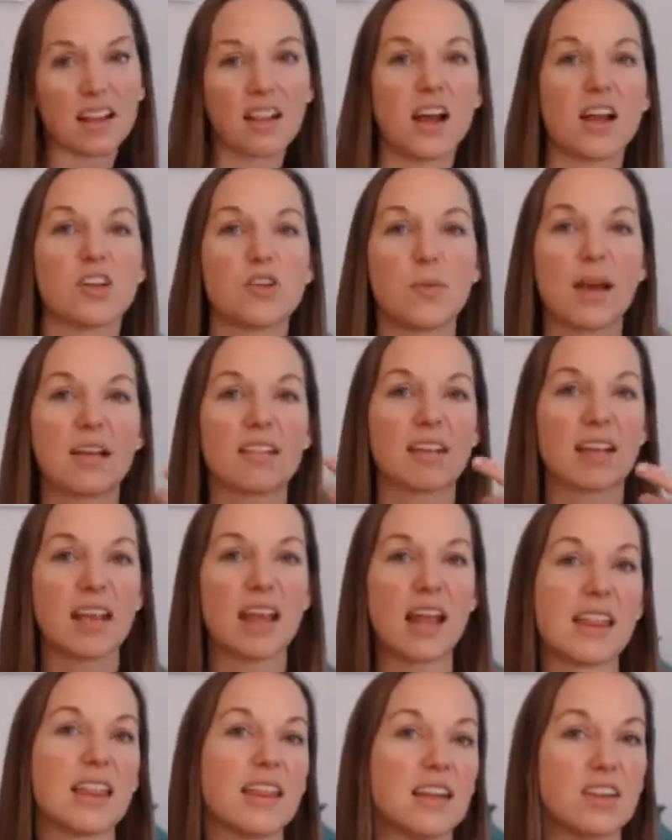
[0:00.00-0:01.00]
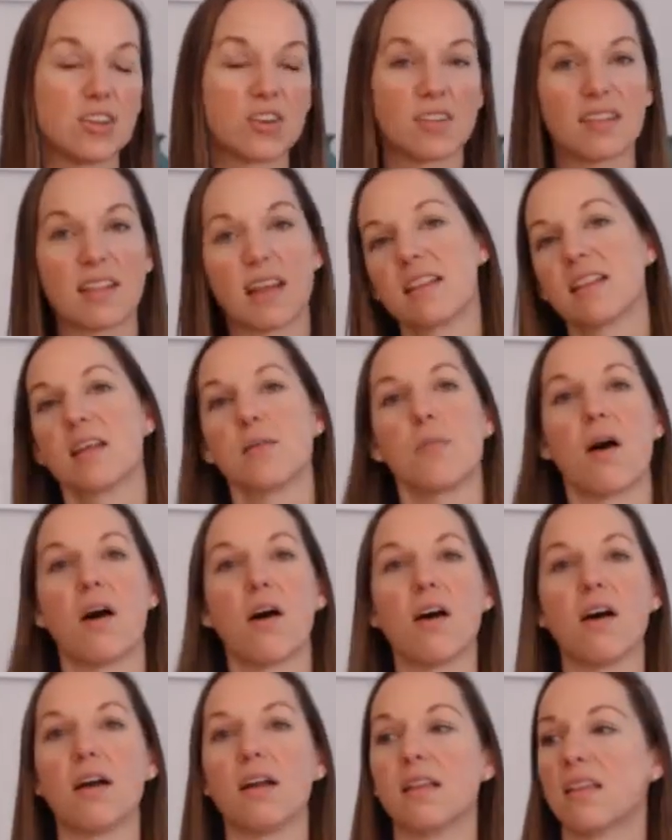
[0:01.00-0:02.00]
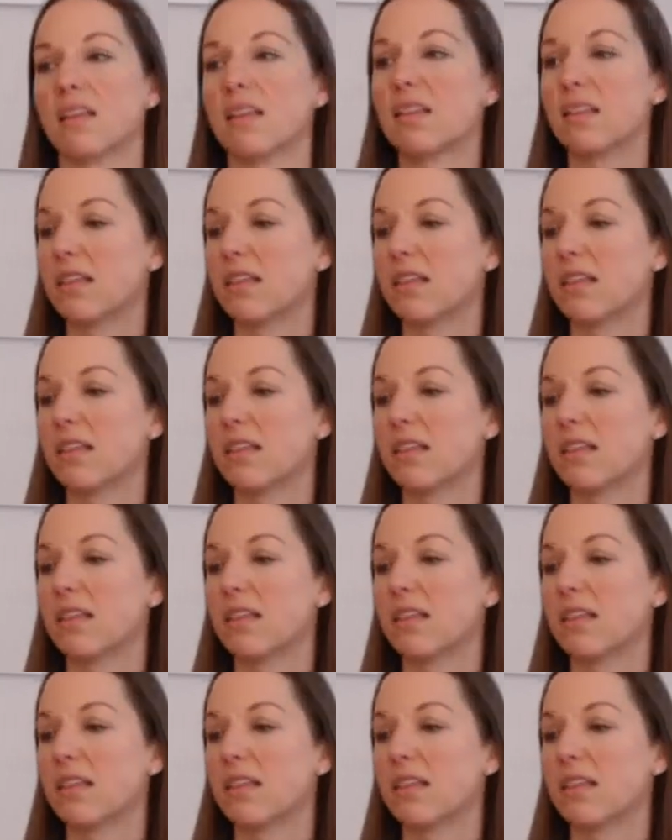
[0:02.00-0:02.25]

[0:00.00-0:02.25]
laundry basket and then just set them on